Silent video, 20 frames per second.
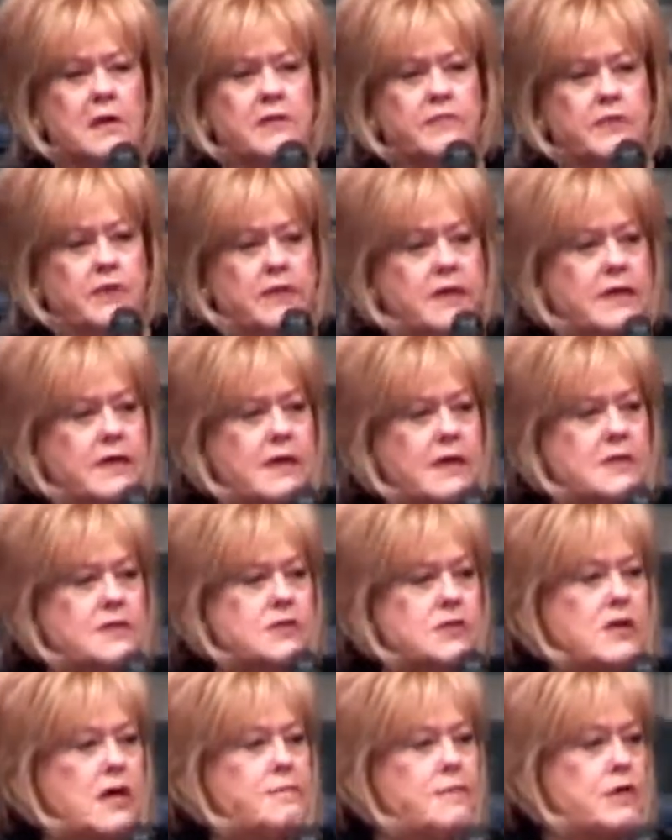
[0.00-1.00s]
The
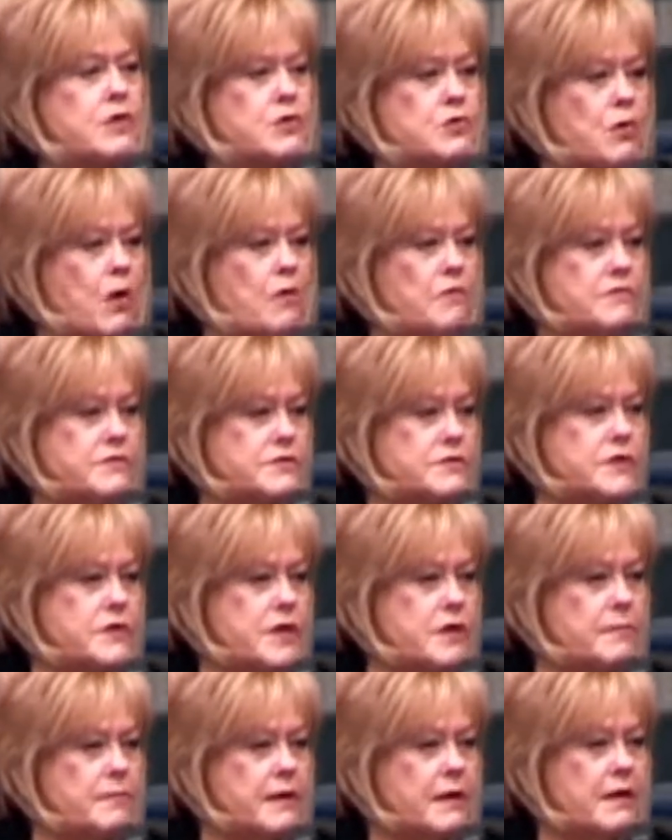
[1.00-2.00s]
kids come in droves to
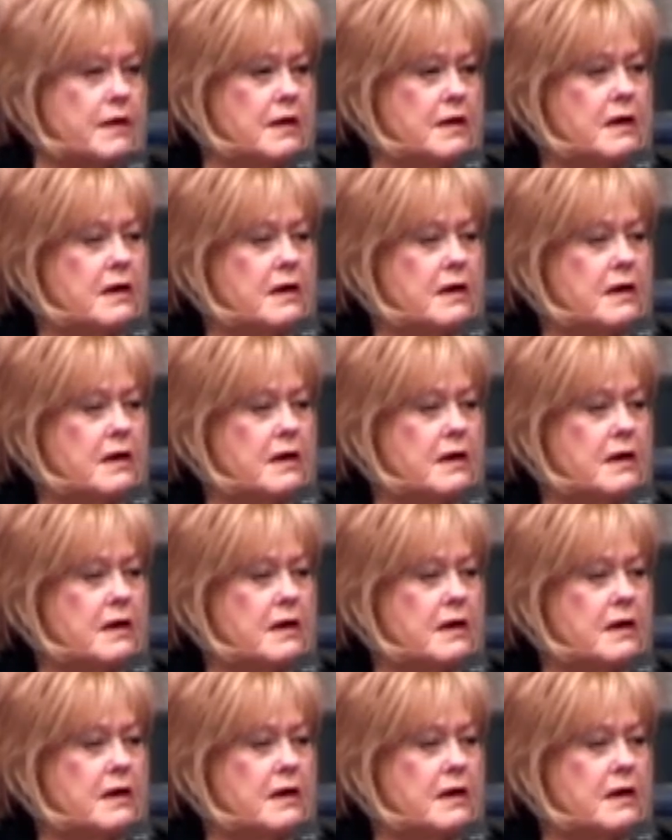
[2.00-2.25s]
hear me.